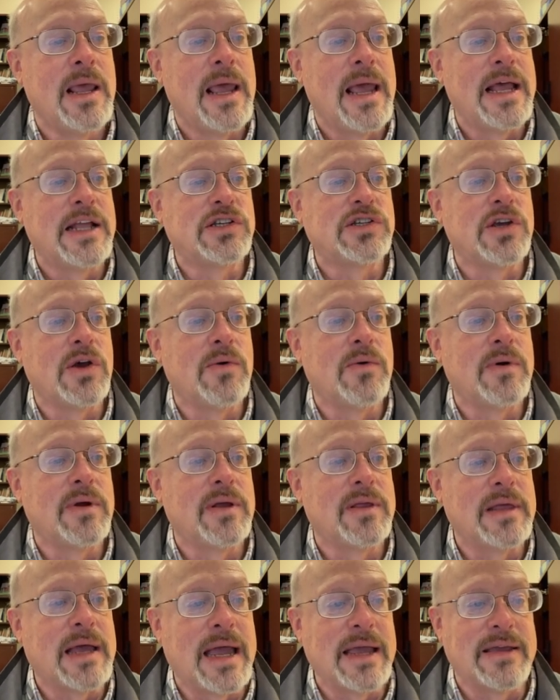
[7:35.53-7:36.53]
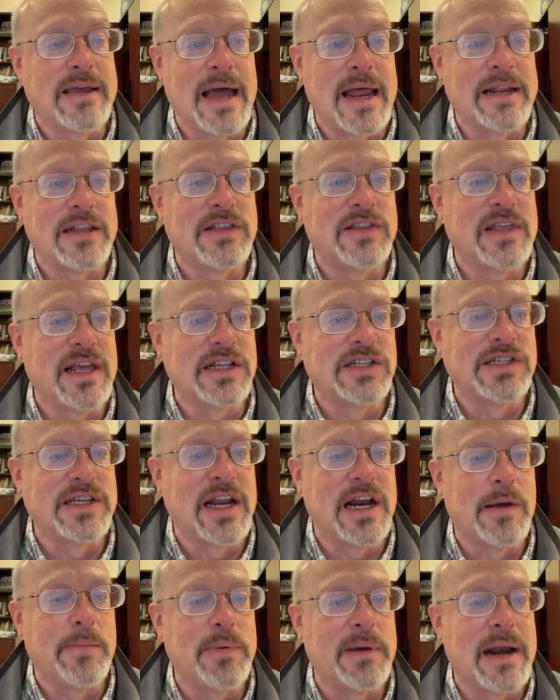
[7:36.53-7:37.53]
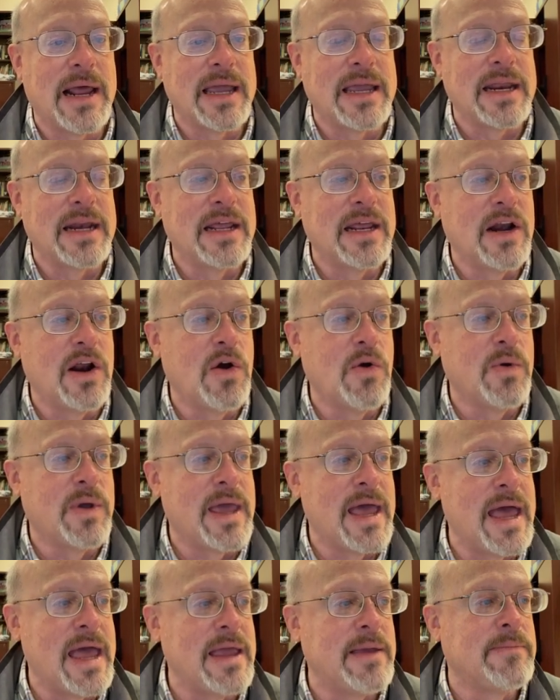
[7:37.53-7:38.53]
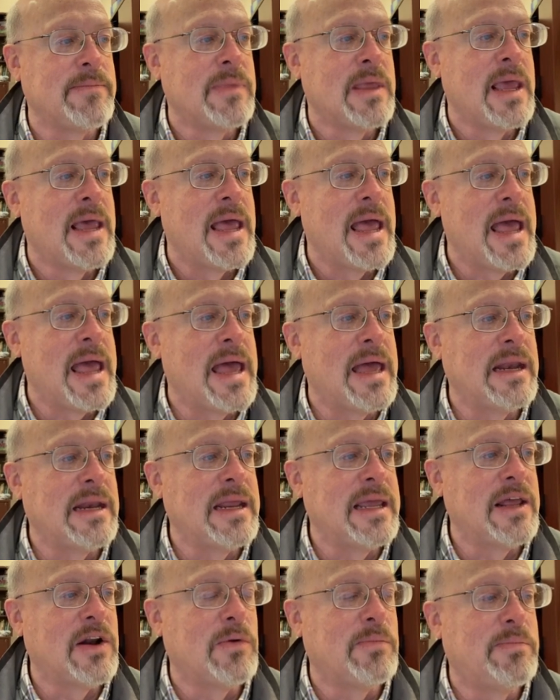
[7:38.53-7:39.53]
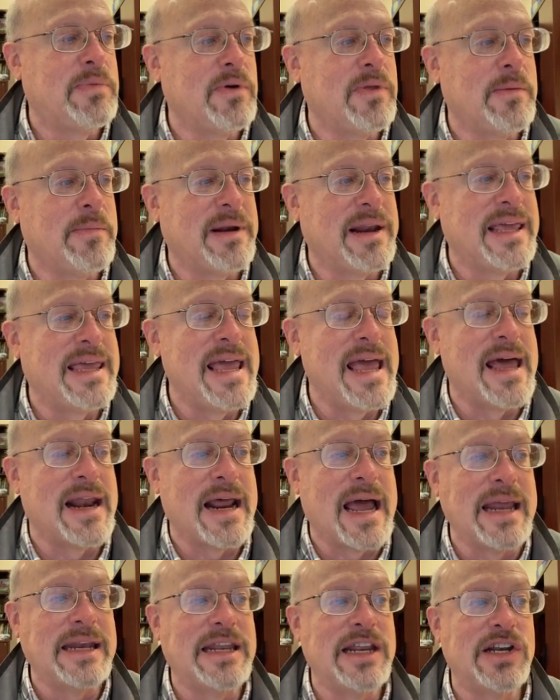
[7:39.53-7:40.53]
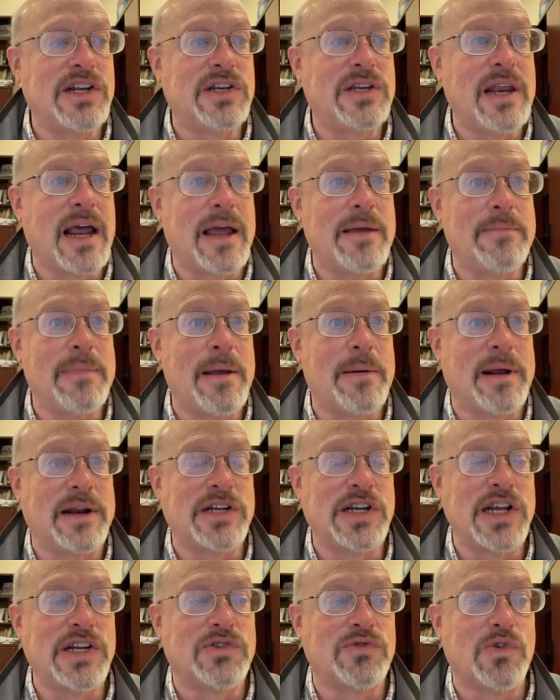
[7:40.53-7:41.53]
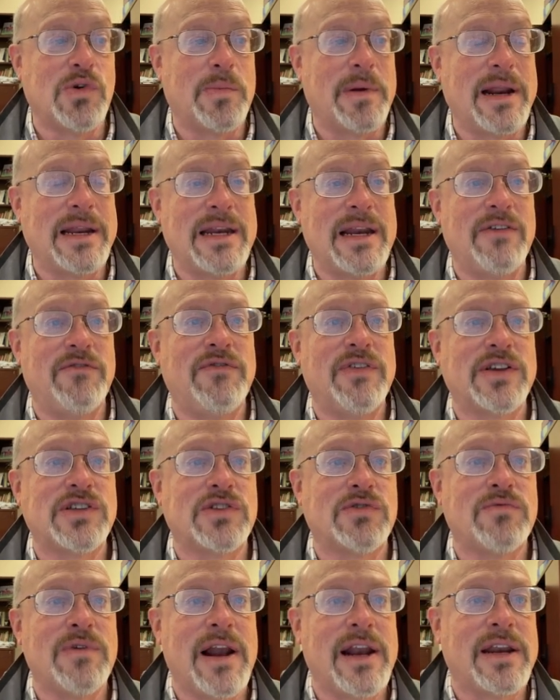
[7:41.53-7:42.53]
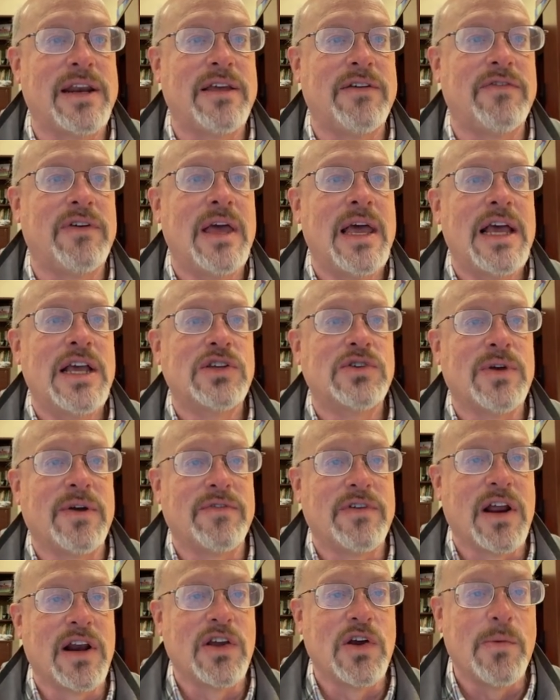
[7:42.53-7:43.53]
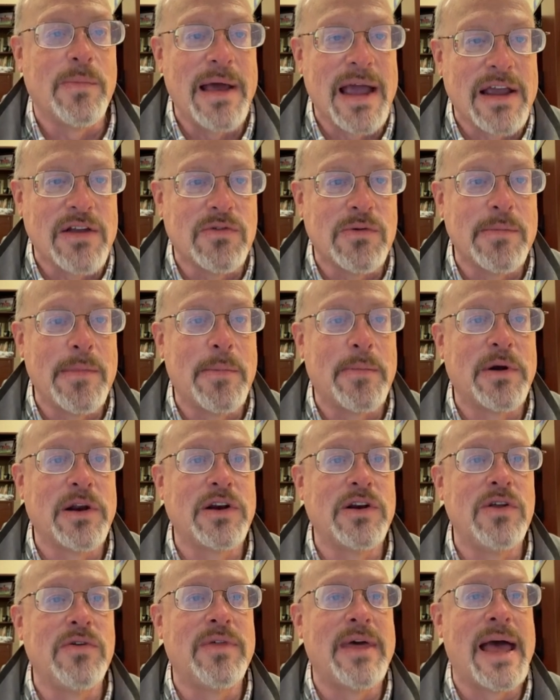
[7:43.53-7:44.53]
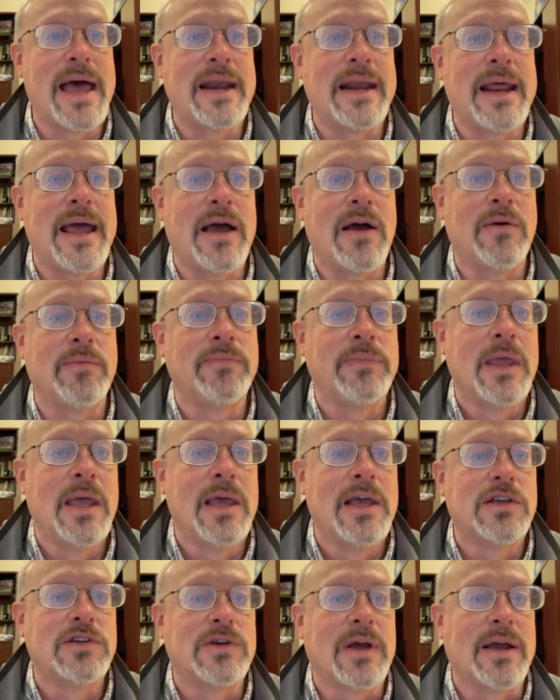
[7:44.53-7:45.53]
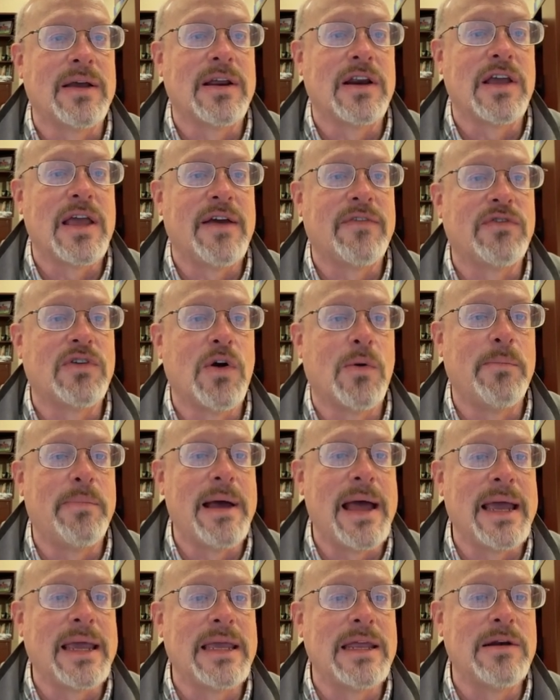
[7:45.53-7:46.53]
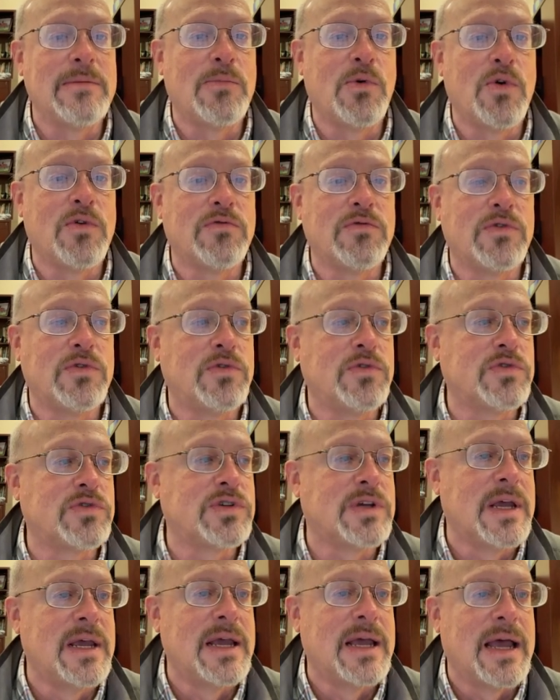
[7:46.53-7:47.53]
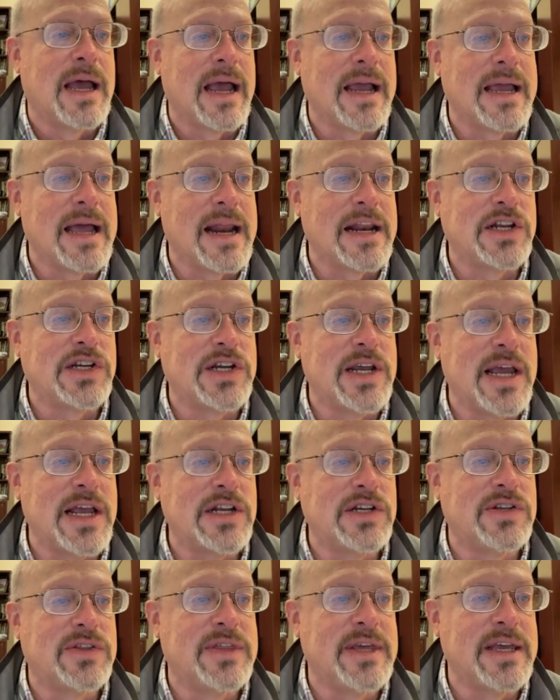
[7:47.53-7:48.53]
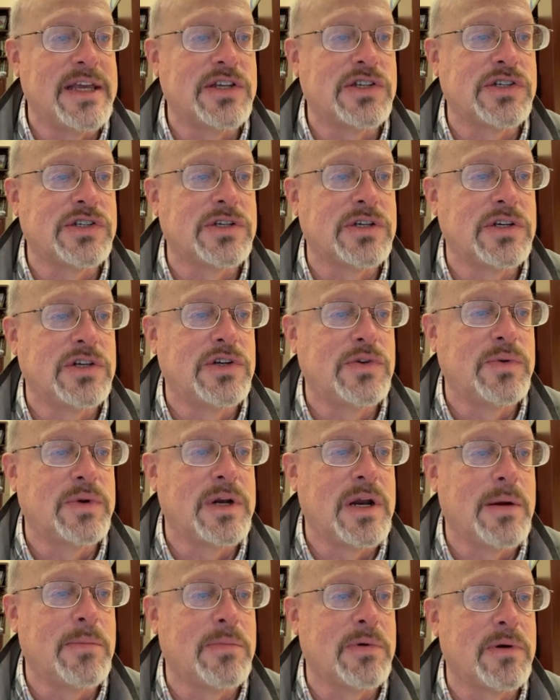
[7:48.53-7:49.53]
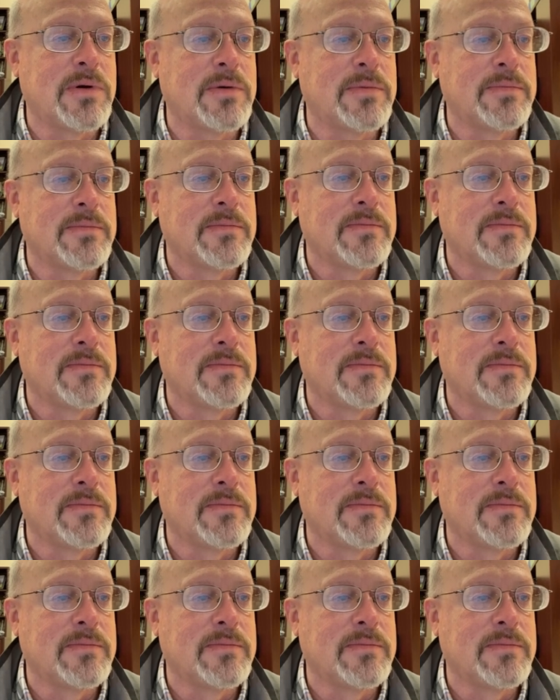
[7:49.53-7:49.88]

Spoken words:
And so I got it set up, and I can hit OK, and it'll boot it. But again, I changed the rule, but I didn't fix the relative, so I've got to go back and remember to do that now. So I'm going to have to go back into more rules. I got to change this to a number,